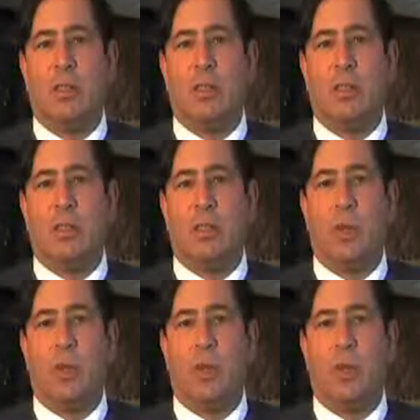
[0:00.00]

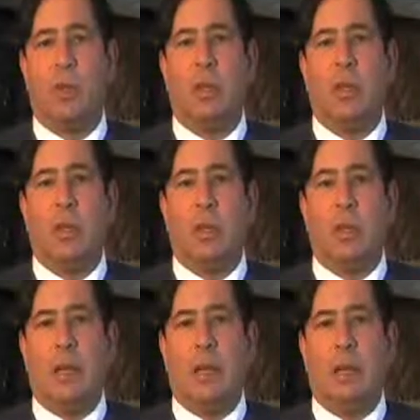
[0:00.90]
elsewhere,
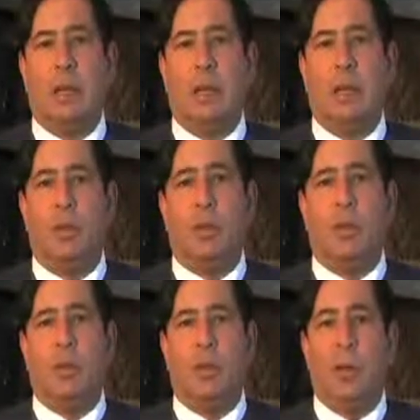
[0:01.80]

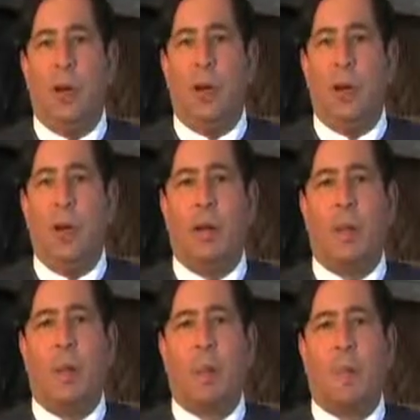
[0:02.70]
the law
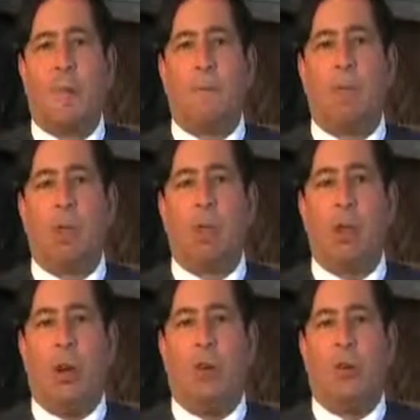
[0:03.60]

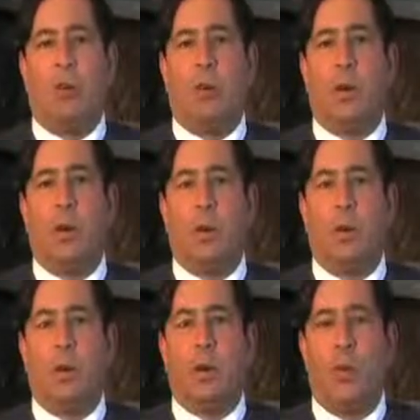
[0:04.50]
calls for,
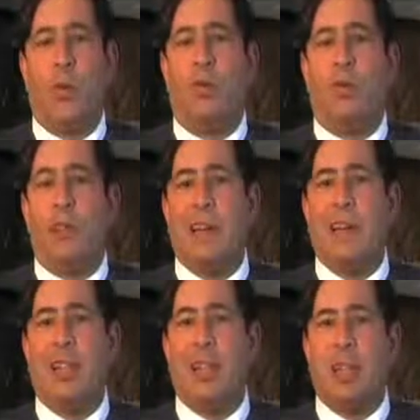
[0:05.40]
quote, fair
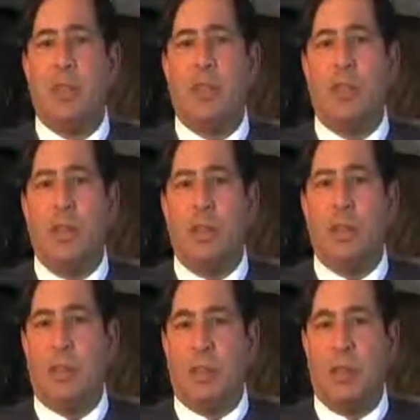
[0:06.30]
and just
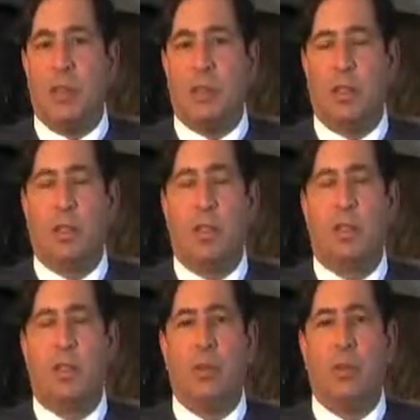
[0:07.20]
compensation,
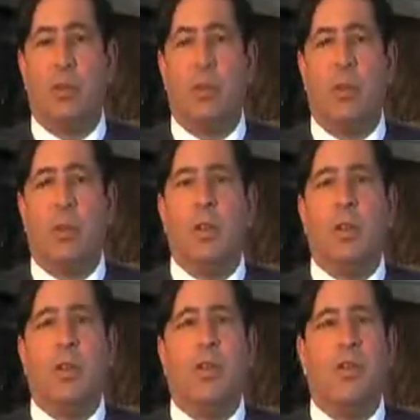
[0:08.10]
close quote,
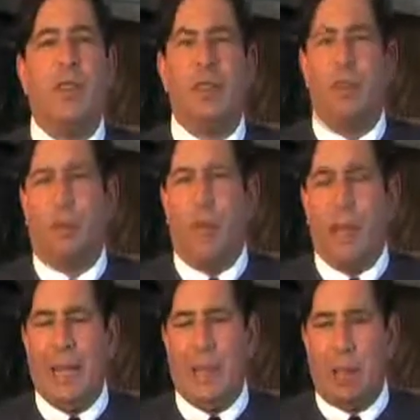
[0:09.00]
for physical
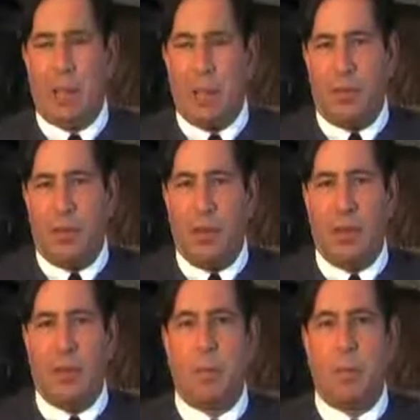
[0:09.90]
pain and suffering,